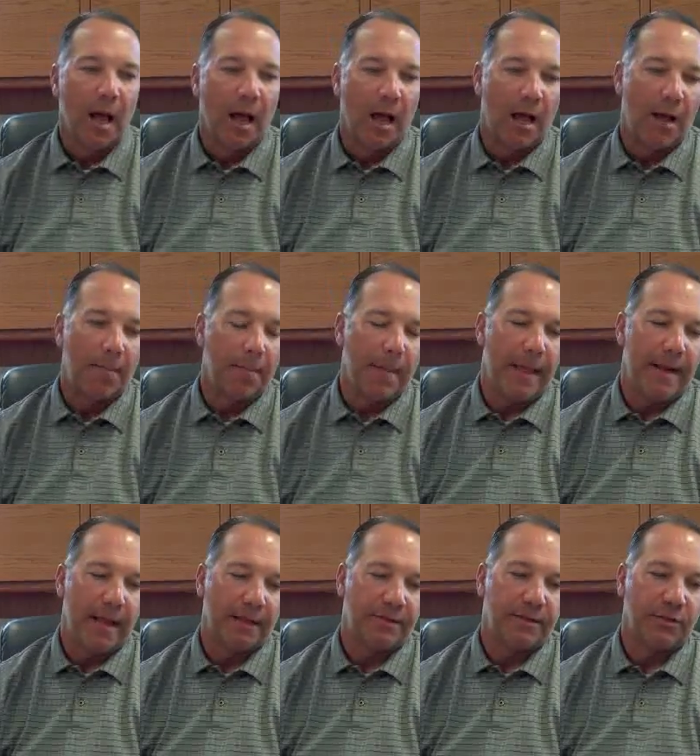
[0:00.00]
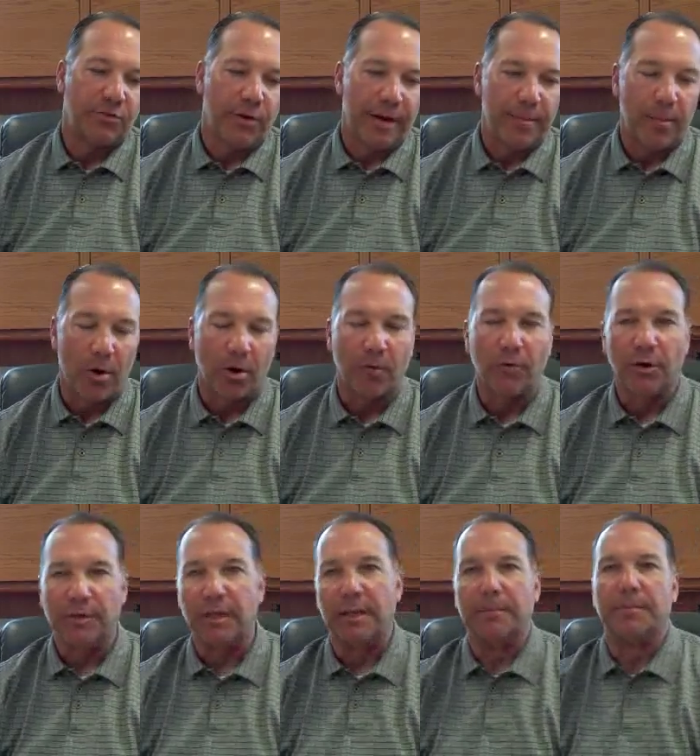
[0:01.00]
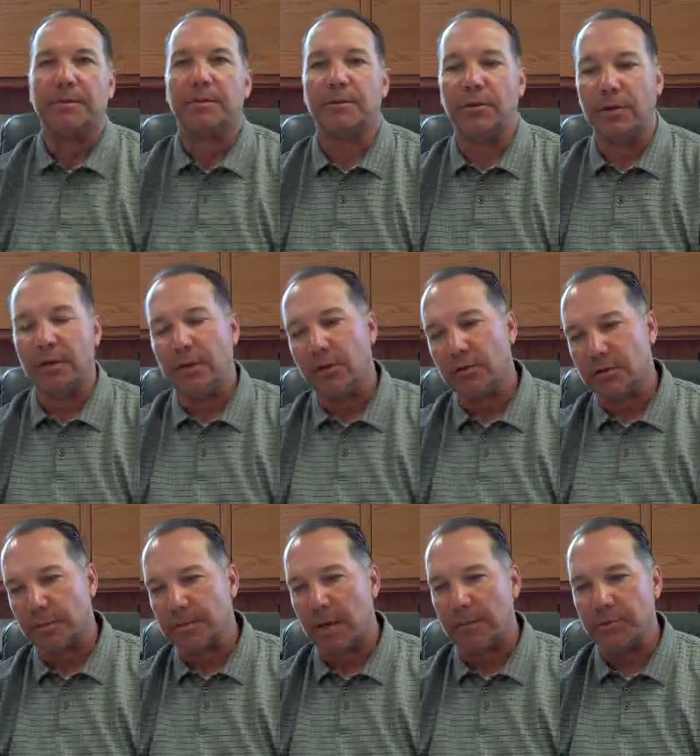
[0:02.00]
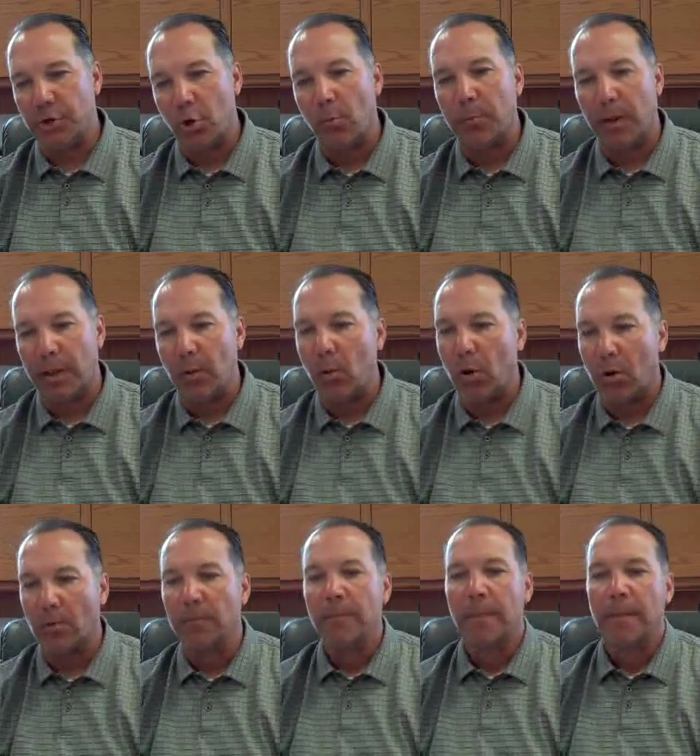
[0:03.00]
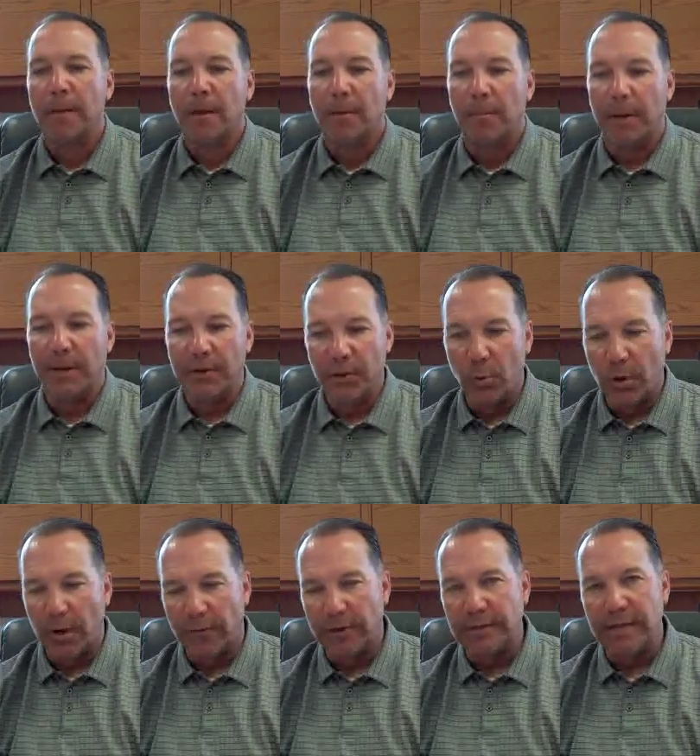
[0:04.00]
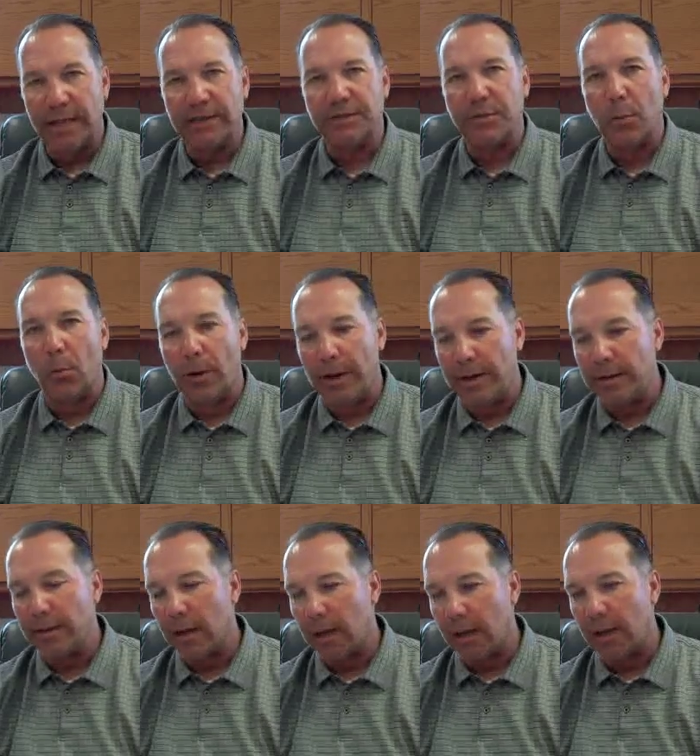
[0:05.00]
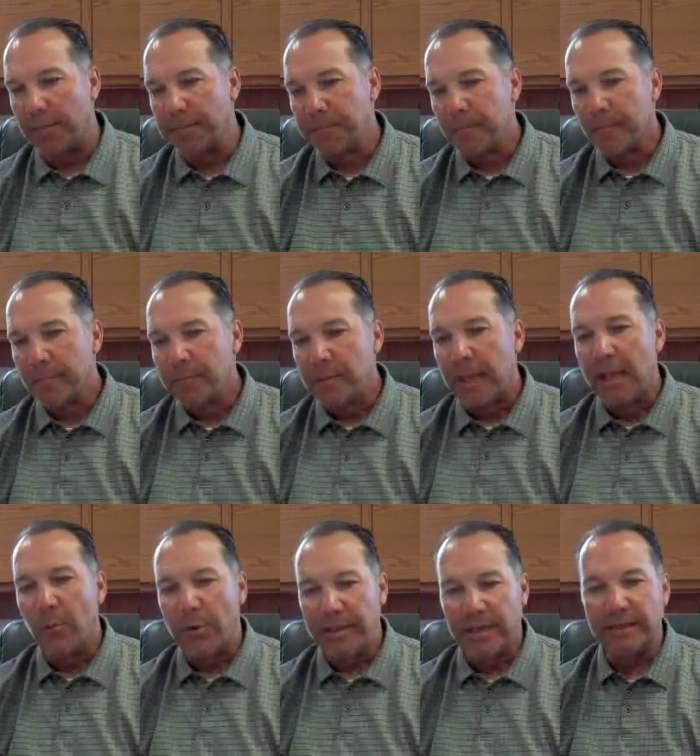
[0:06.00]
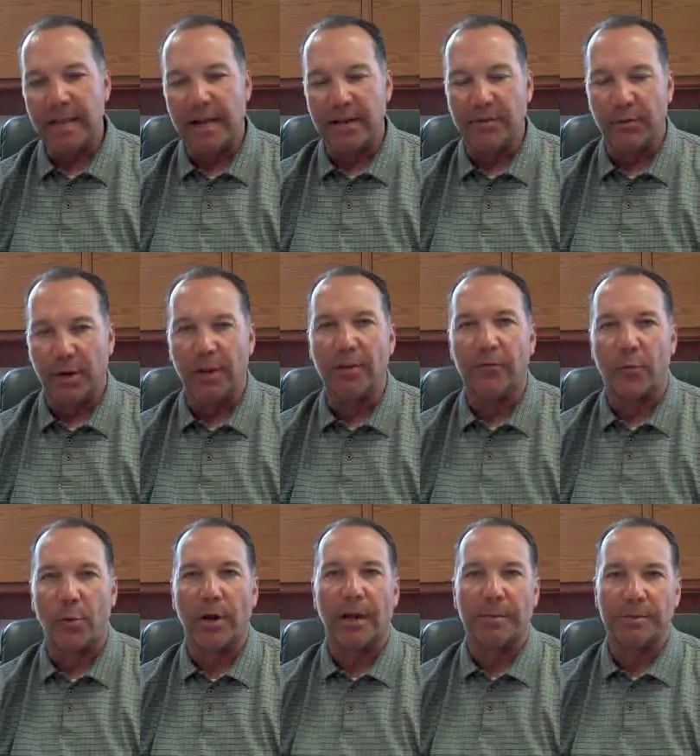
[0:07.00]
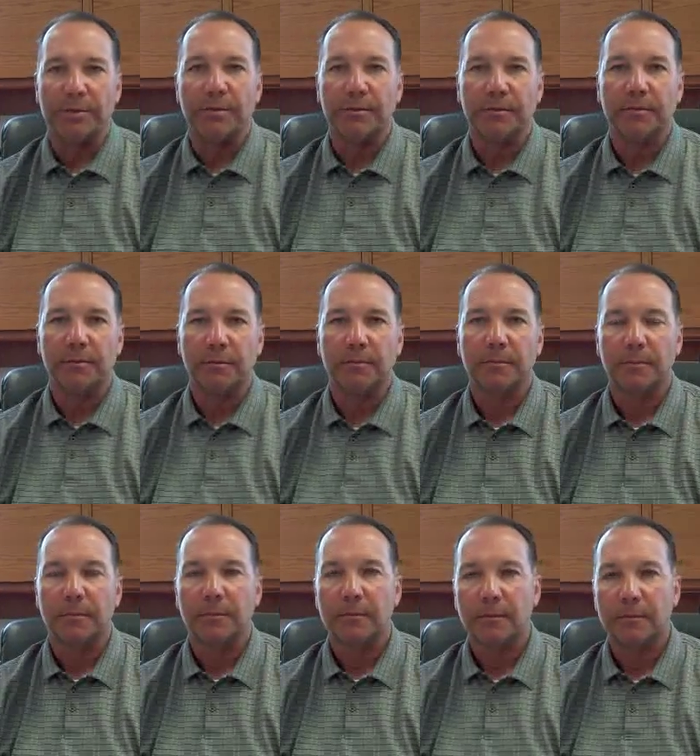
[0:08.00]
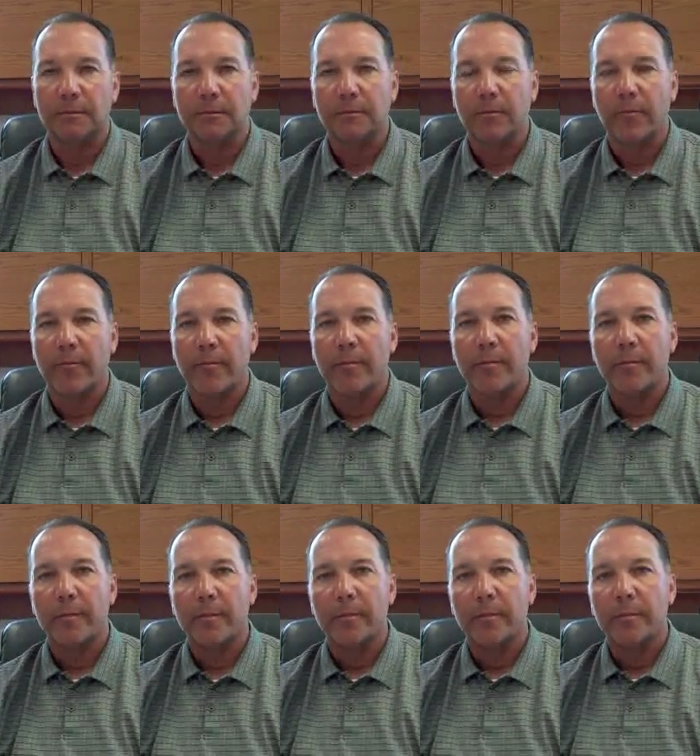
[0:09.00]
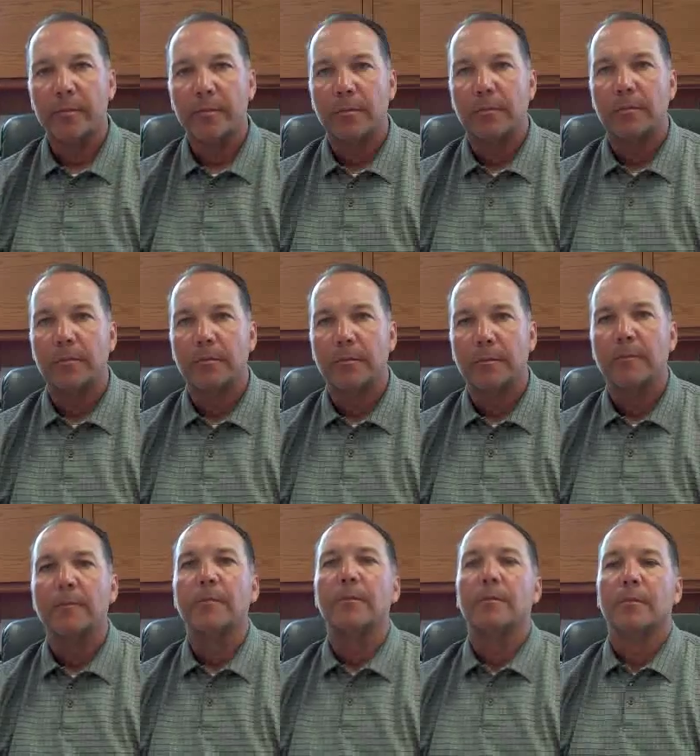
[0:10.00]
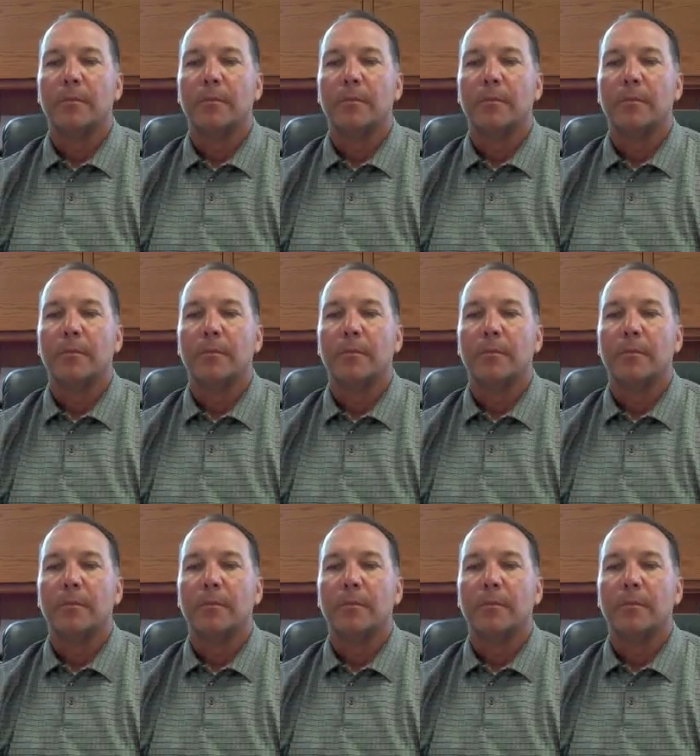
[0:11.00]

Um, and that's the trademark of good teams. You, you know, sometimes you don't play well, but you do whatever it takes to win. Um, and we did that in three out of the four games. eight and oh starred in conference.